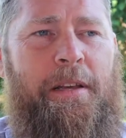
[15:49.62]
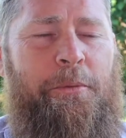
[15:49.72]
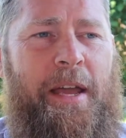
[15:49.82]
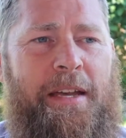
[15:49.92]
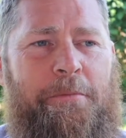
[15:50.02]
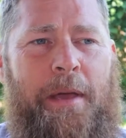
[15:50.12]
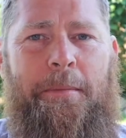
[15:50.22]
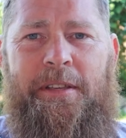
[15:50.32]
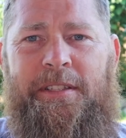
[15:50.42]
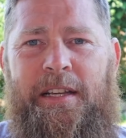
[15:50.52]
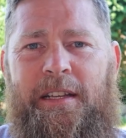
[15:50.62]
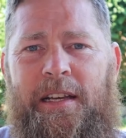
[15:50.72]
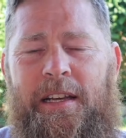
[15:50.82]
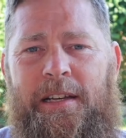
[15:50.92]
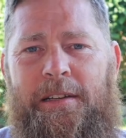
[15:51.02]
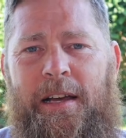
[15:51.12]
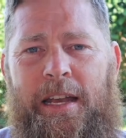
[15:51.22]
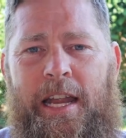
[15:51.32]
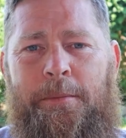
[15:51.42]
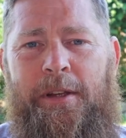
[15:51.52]
we had to babysit uh,
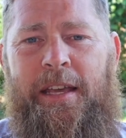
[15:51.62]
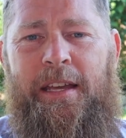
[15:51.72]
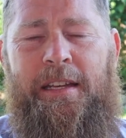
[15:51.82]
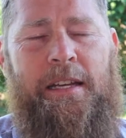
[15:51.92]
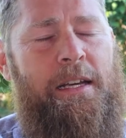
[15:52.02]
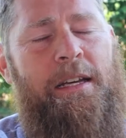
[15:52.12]
a neighbor kid.